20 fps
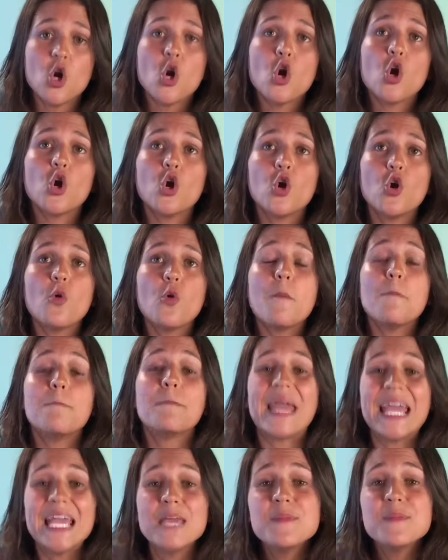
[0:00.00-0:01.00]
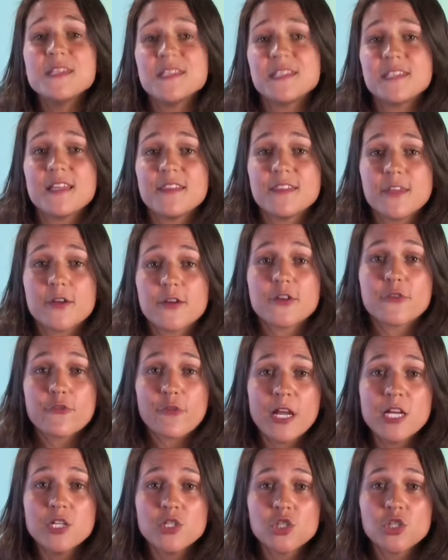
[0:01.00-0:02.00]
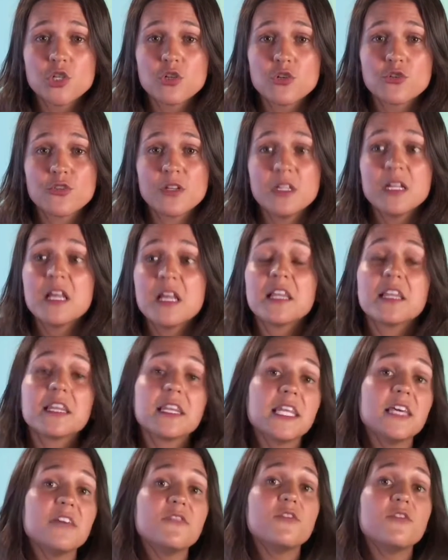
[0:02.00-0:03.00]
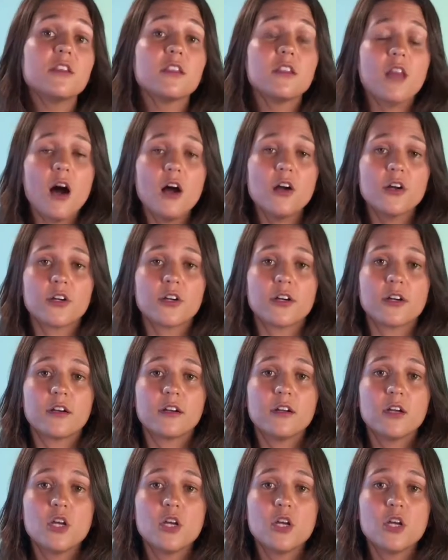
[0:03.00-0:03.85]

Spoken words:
who babysit their grandchildren live longer.